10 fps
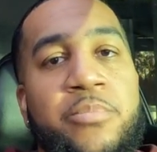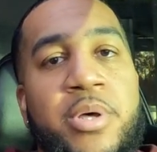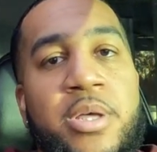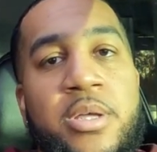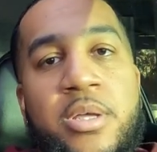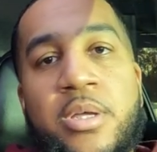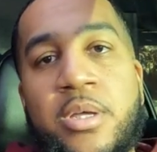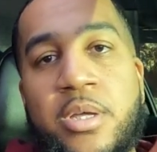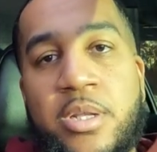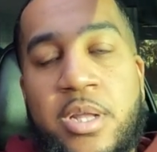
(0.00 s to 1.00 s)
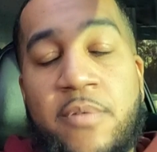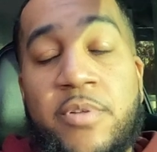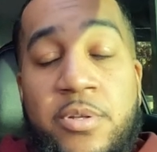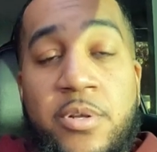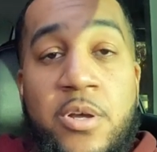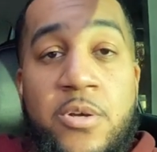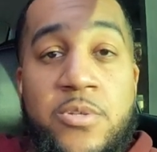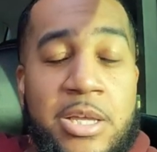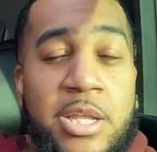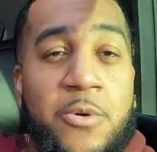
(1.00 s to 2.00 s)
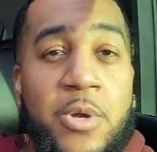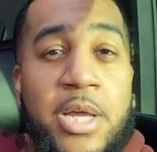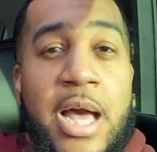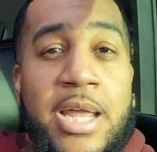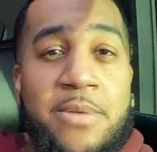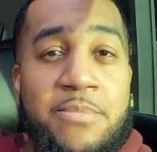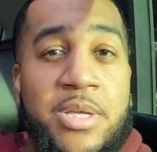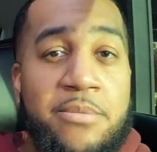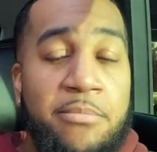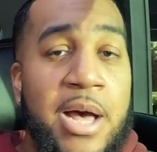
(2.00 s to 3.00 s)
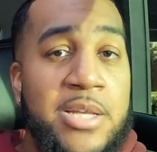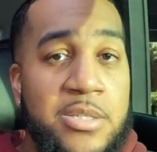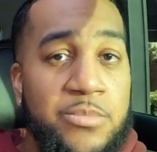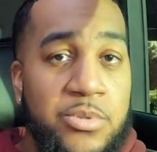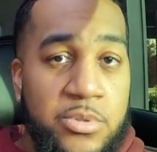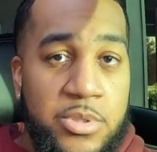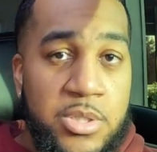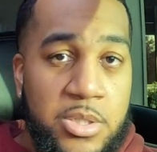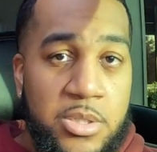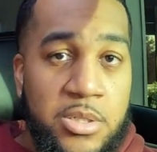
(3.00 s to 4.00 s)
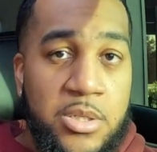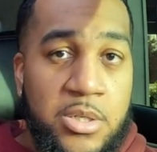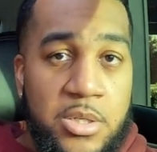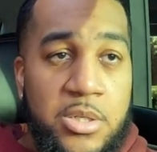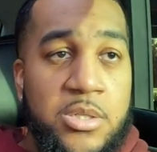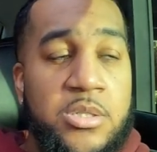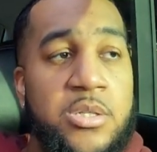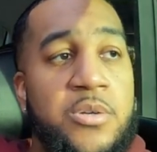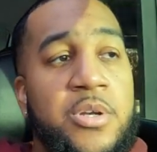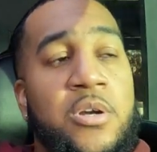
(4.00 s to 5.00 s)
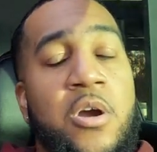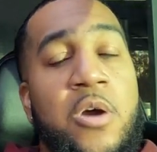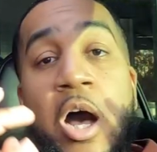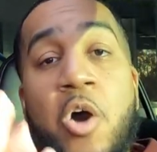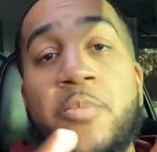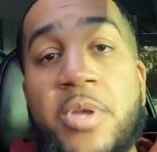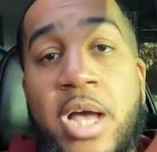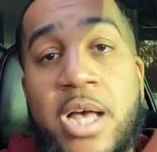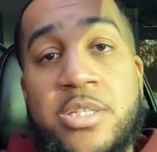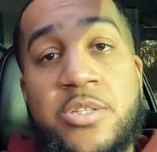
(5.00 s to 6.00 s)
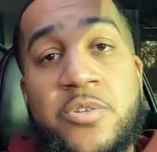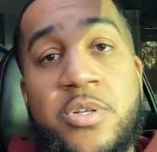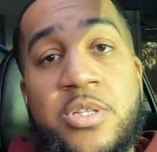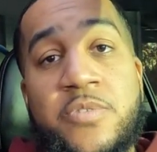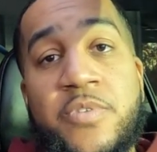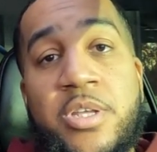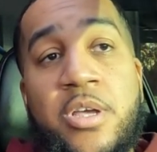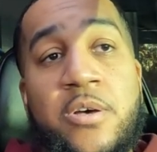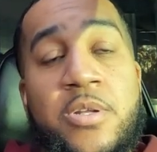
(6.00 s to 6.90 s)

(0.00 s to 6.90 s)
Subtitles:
But definitely do those, and it will kind of be impossible to steal your car. I hope you guys enjoyed this video.